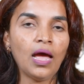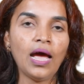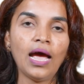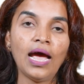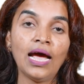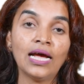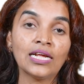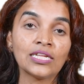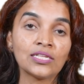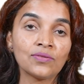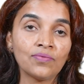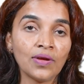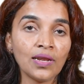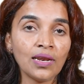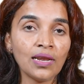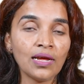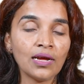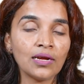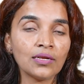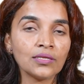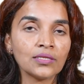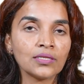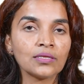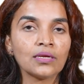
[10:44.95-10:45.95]
as well
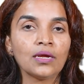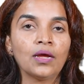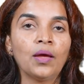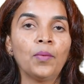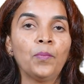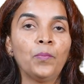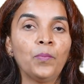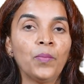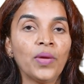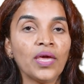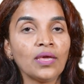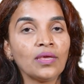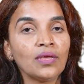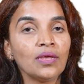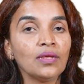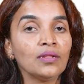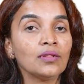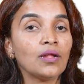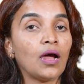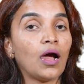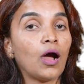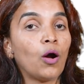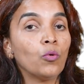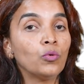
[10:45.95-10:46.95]
as making
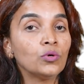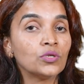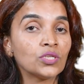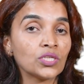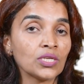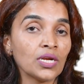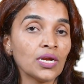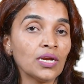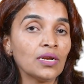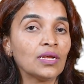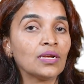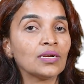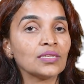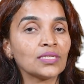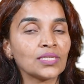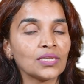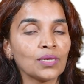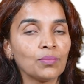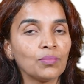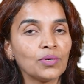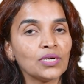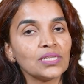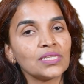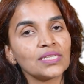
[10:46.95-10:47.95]
the outside
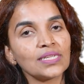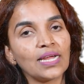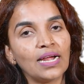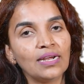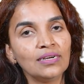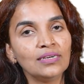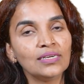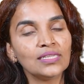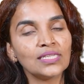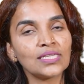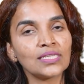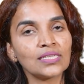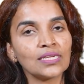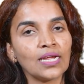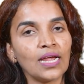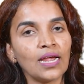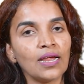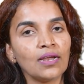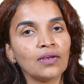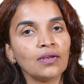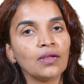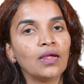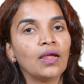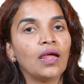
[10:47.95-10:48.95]
customers
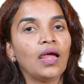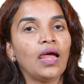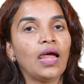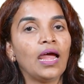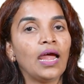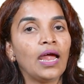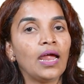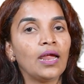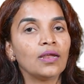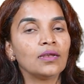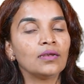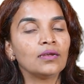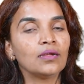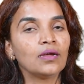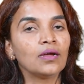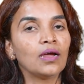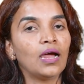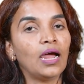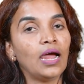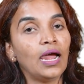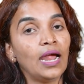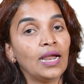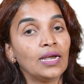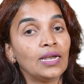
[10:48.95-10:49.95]
understand and
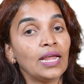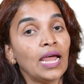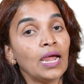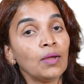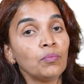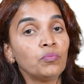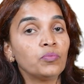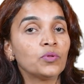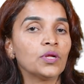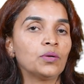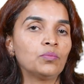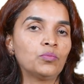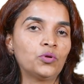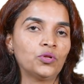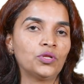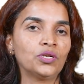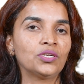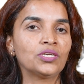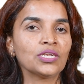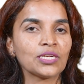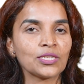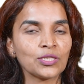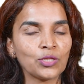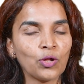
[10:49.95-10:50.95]
adapt them to the
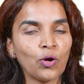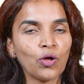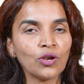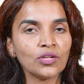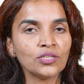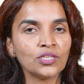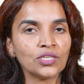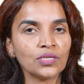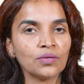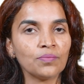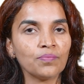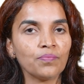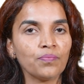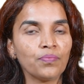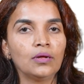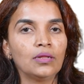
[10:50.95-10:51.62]
technology.